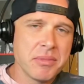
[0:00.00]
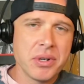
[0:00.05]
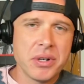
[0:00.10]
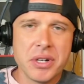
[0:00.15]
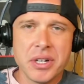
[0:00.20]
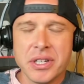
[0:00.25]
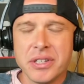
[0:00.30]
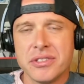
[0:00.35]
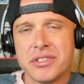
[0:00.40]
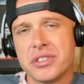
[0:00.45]

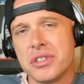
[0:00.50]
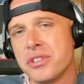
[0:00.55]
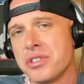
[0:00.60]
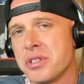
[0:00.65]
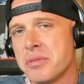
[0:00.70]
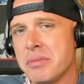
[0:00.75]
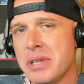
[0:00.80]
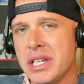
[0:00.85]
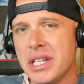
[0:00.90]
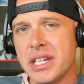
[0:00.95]
on
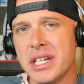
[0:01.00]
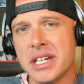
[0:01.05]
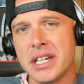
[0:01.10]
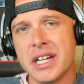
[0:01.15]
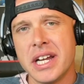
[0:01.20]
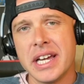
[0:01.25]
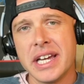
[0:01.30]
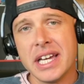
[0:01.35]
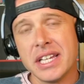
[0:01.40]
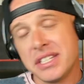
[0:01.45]
social media,
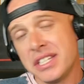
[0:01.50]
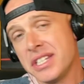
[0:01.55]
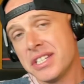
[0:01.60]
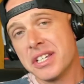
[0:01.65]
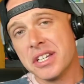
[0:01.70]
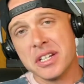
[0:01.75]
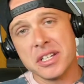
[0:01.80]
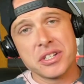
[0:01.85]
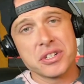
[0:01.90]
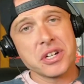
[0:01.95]
and I guess he's
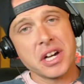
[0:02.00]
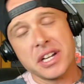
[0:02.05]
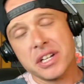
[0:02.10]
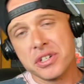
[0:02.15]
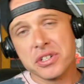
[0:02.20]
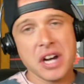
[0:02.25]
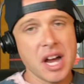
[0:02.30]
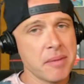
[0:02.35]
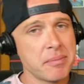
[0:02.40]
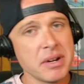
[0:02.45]
gonna try to
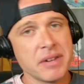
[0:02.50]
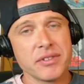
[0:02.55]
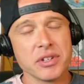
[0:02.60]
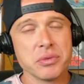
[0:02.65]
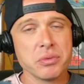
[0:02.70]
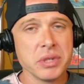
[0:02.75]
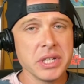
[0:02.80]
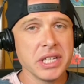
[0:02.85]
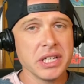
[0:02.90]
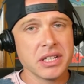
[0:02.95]
drop every
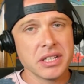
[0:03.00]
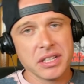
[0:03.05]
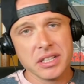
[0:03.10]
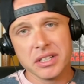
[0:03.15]
week,